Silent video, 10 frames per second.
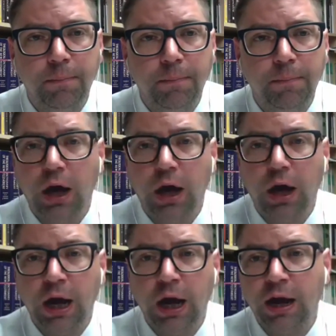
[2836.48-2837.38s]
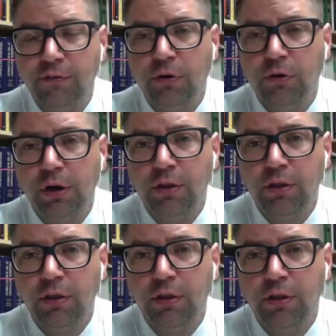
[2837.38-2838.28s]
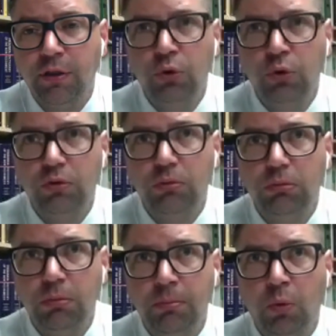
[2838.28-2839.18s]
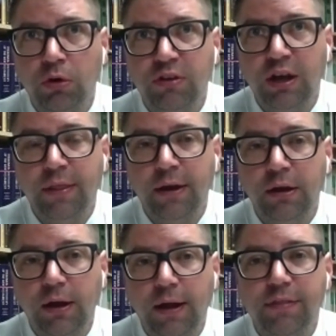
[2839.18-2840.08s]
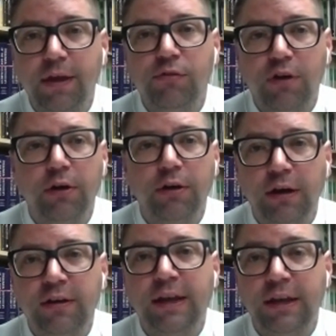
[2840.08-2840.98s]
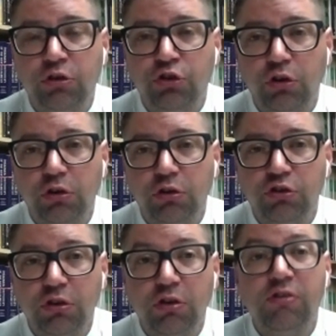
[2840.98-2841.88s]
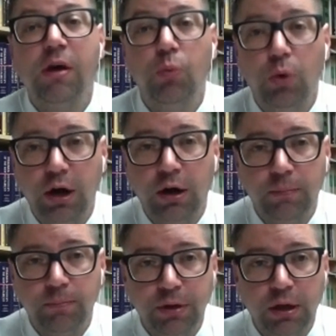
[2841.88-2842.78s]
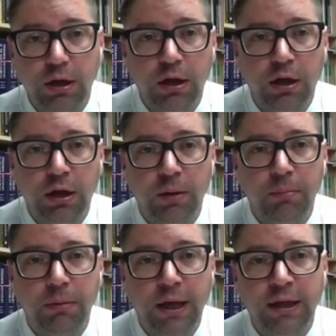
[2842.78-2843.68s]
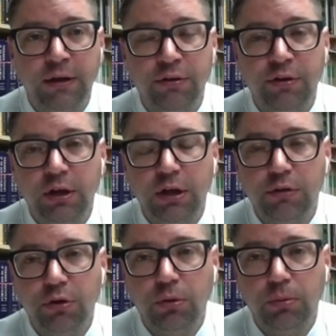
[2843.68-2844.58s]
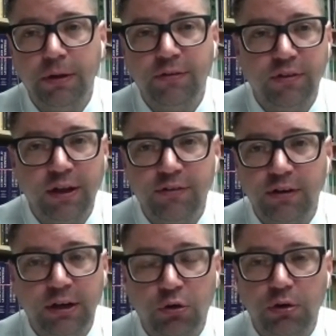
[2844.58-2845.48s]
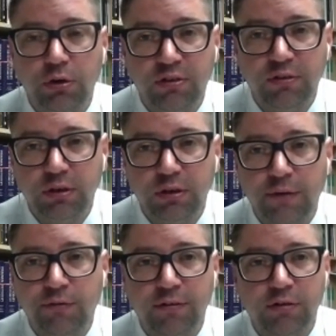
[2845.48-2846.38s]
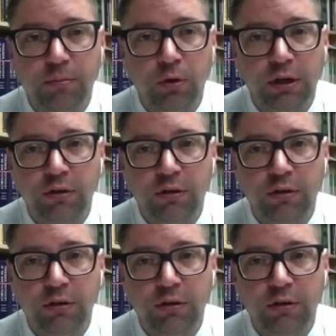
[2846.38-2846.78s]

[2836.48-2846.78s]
I've heard other people who more say that they've started attending church somewhere, and so that's an increased kind of testimony.